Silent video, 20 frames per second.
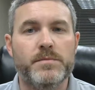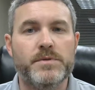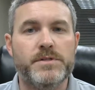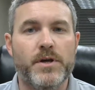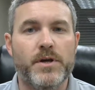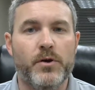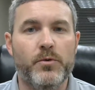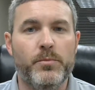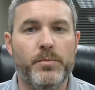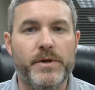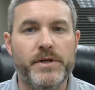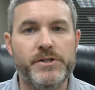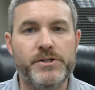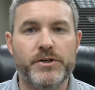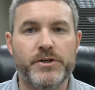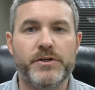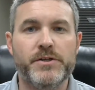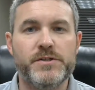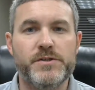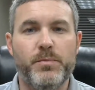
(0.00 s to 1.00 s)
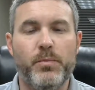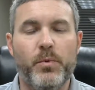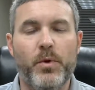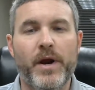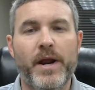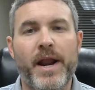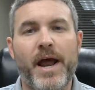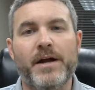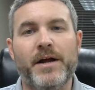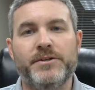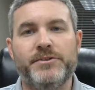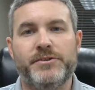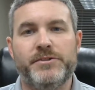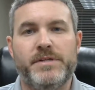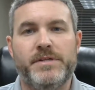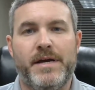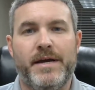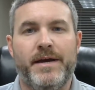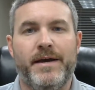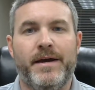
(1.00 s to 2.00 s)
So be sure to spread out your
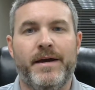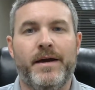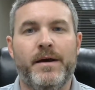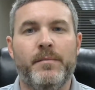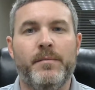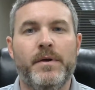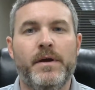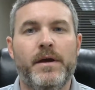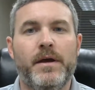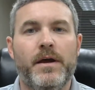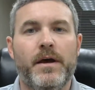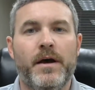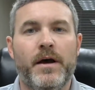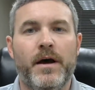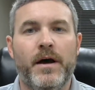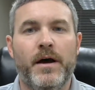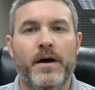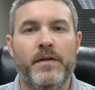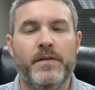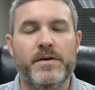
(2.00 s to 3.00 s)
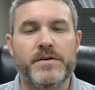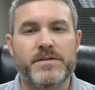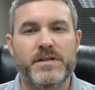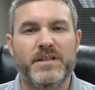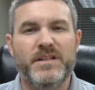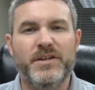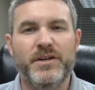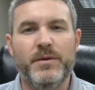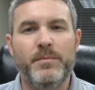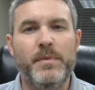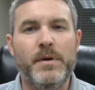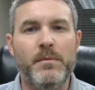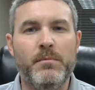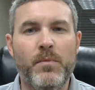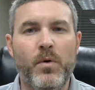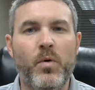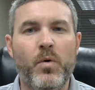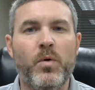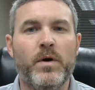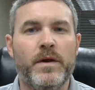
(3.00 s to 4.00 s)
time. There's a little bit
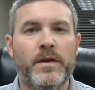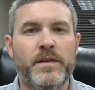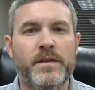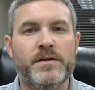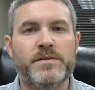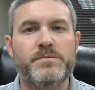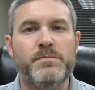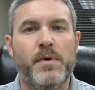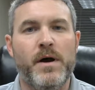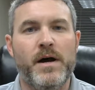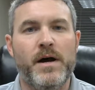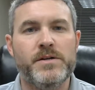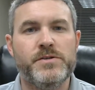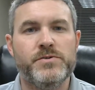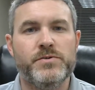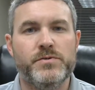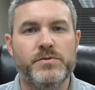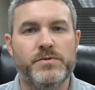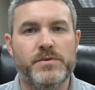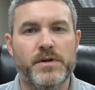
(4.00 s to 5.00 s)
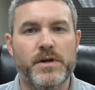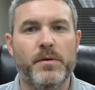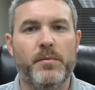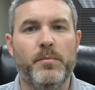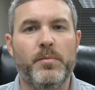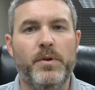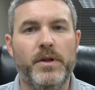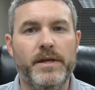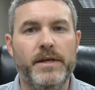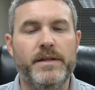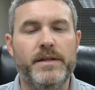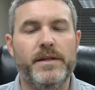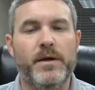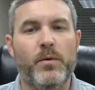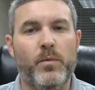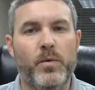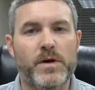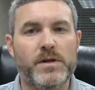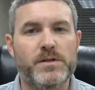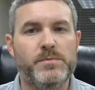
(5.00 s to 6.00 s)
more in this module to complete
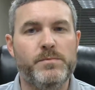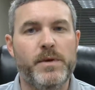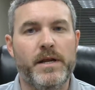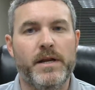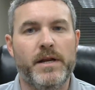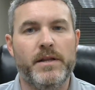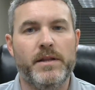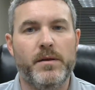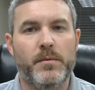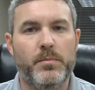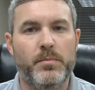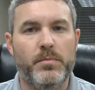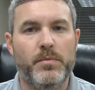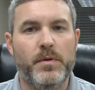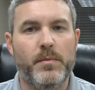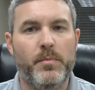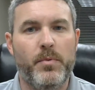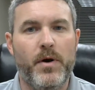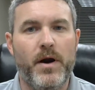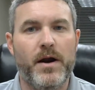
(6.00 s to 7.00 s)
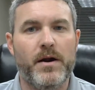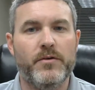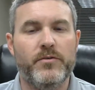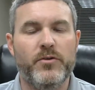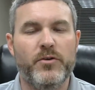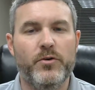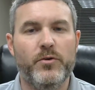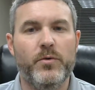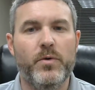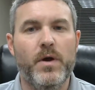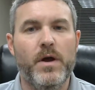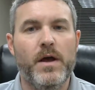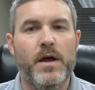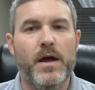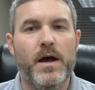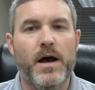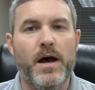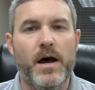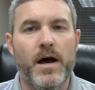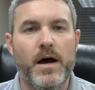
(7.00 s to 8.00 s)
than what's been in the prior 2.
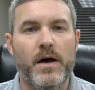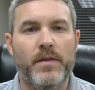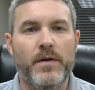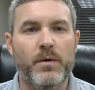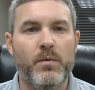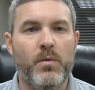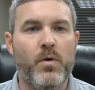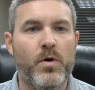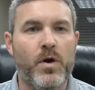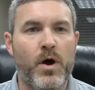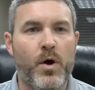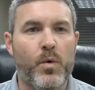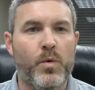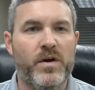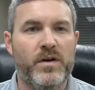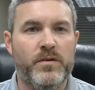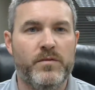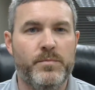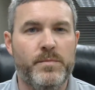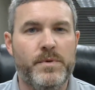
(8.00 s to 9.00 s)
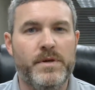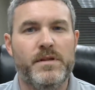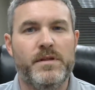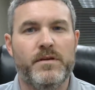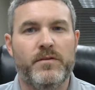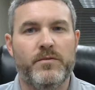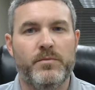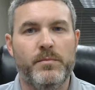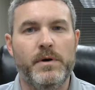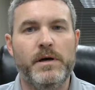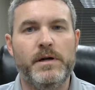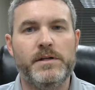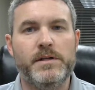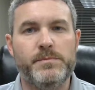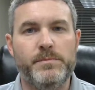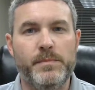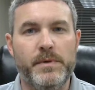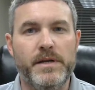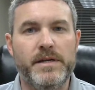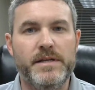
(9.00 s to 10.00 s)
There won't always be this
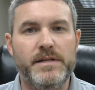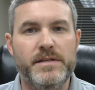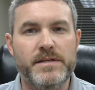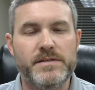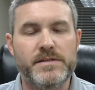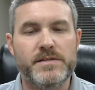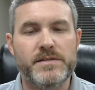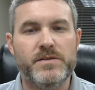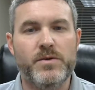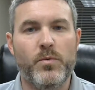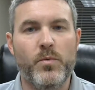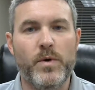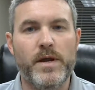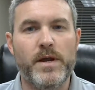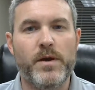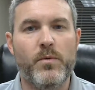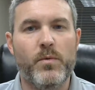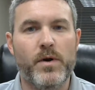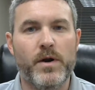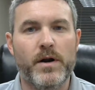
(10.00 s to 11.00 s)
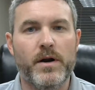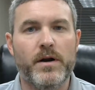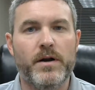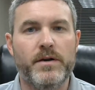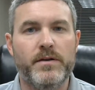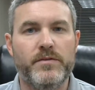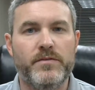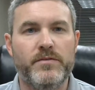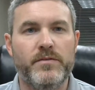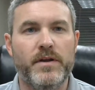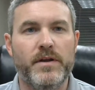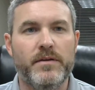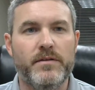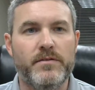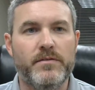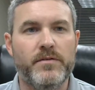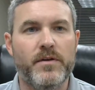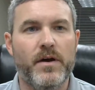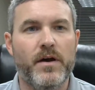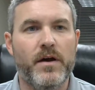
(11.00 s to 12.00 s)
much, but this is a week where it's
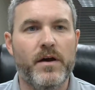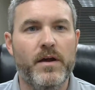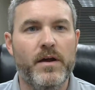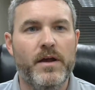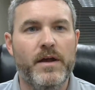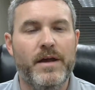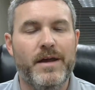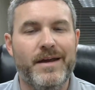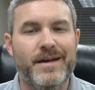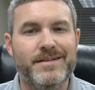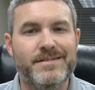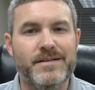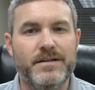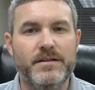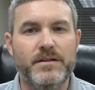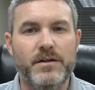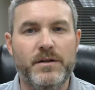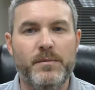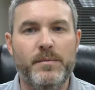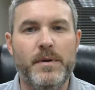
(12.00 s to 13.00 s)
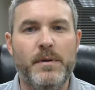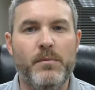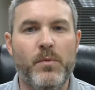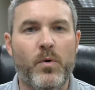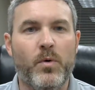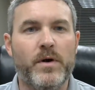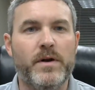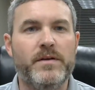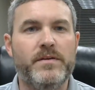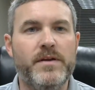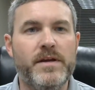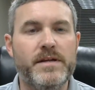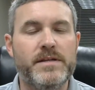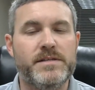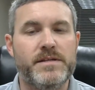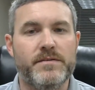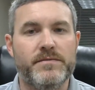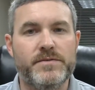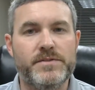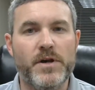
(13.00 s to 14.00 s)
a little bit more
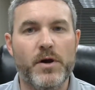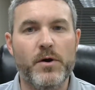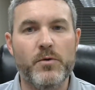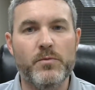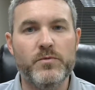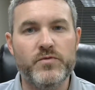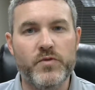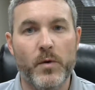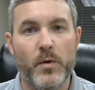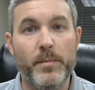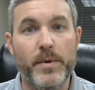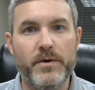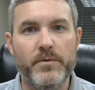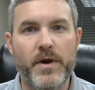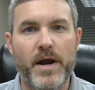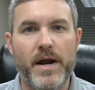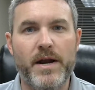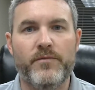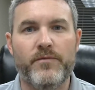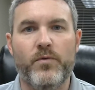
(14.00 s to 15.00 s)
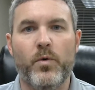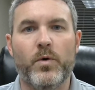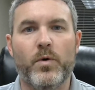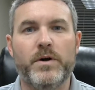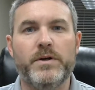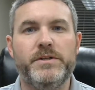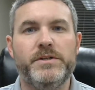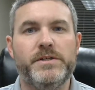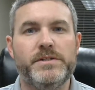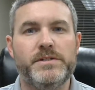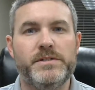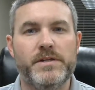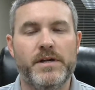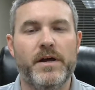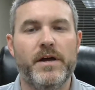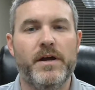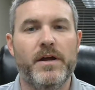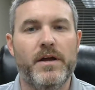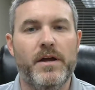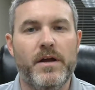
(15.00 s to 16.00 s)
intensive. So be ready for it. Just
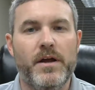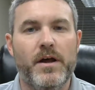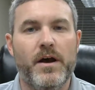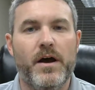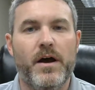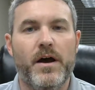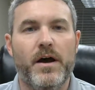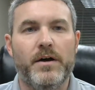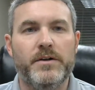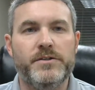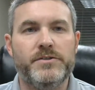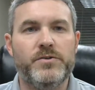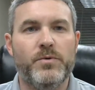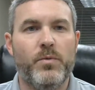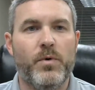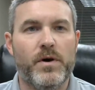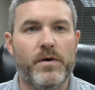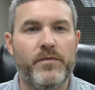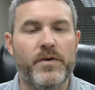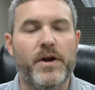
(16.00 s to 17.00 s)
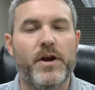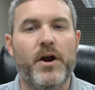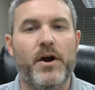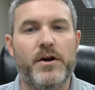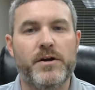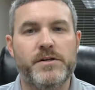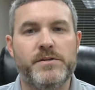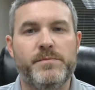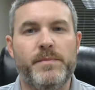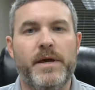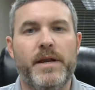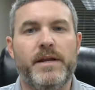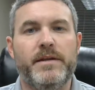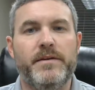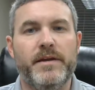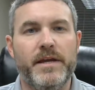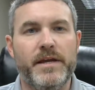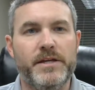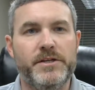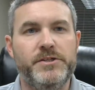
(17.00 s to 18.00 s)
a word of encouragement and
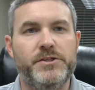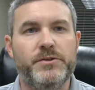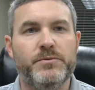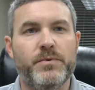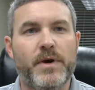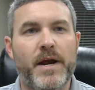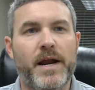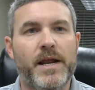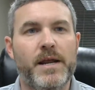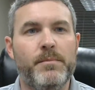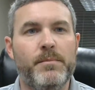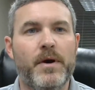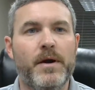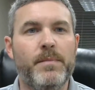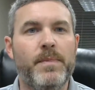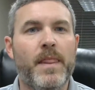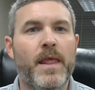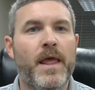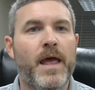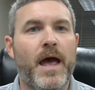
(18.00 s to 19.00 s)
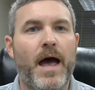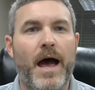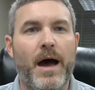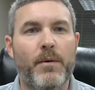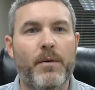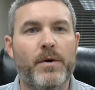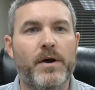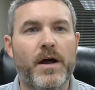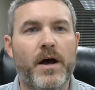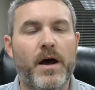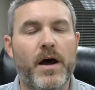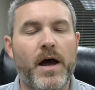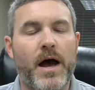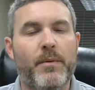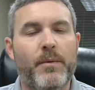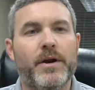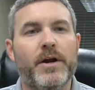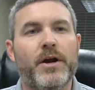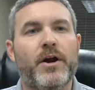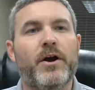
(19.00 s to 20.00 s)
to get you ready. But I
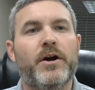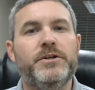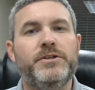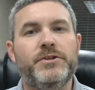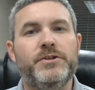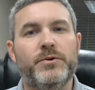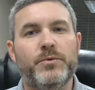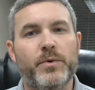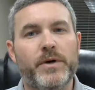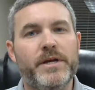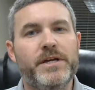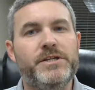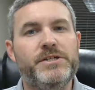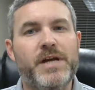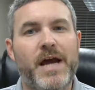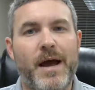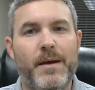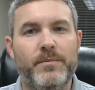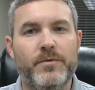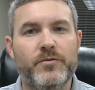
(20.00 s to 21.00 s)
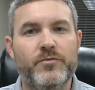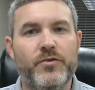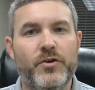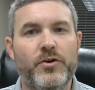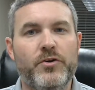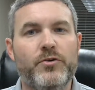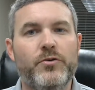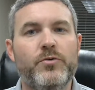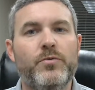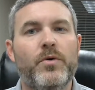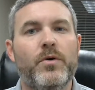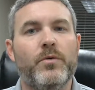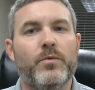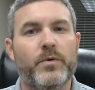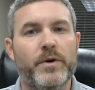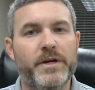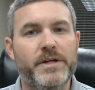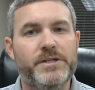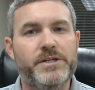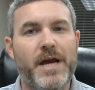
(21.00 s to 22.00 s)
would encourage you to read chapter 2,
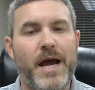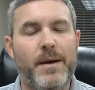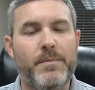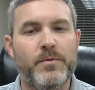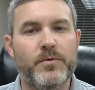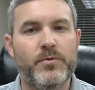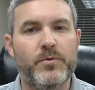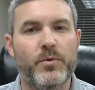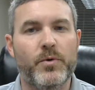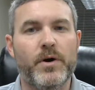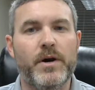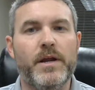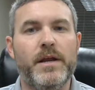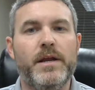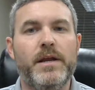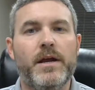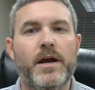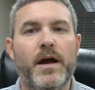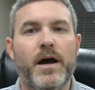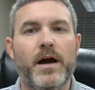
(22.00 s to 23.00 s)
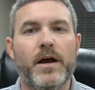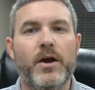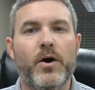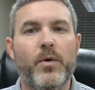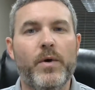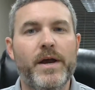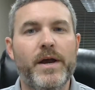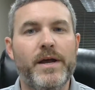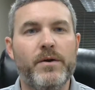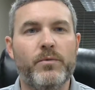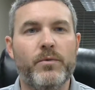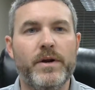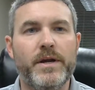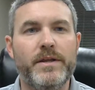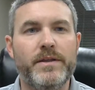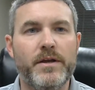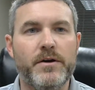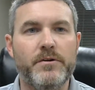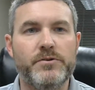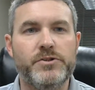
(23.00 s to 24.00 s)
read chapter 3. Go ahead and
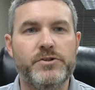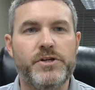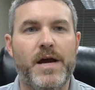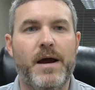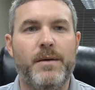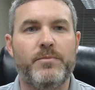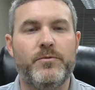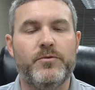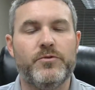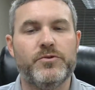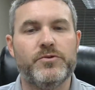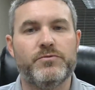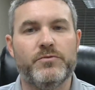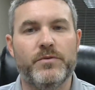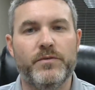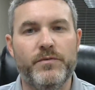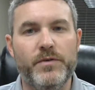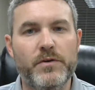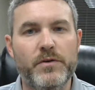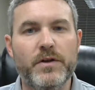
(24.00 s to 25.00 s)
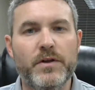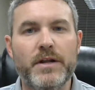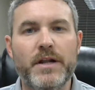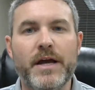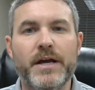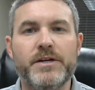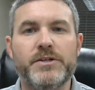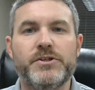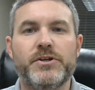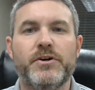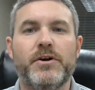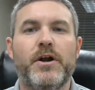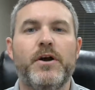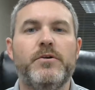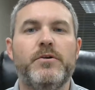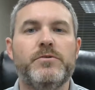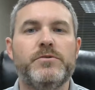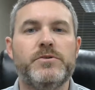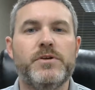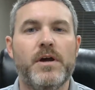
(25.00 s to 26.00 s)
read those chapters, review the lecture
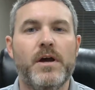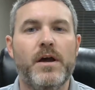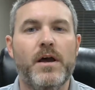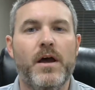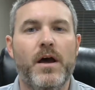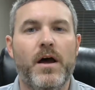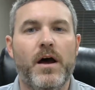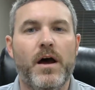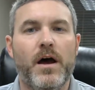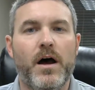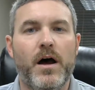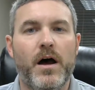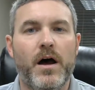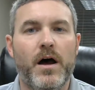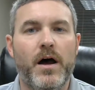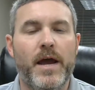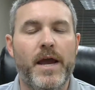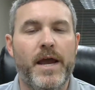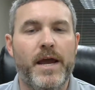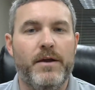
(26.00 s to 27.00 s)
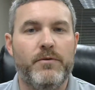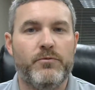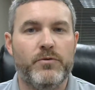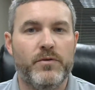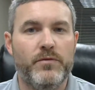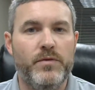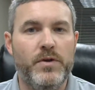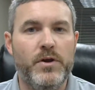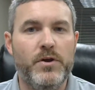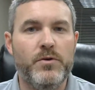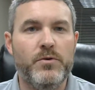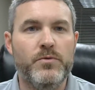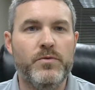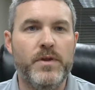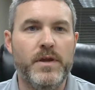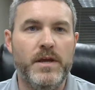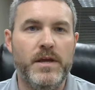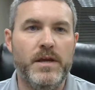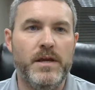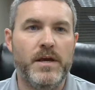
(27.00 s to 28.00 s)
notes, and review
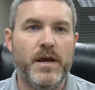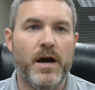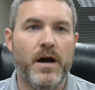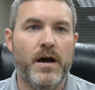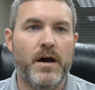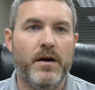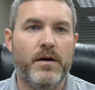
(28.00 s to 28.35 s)
the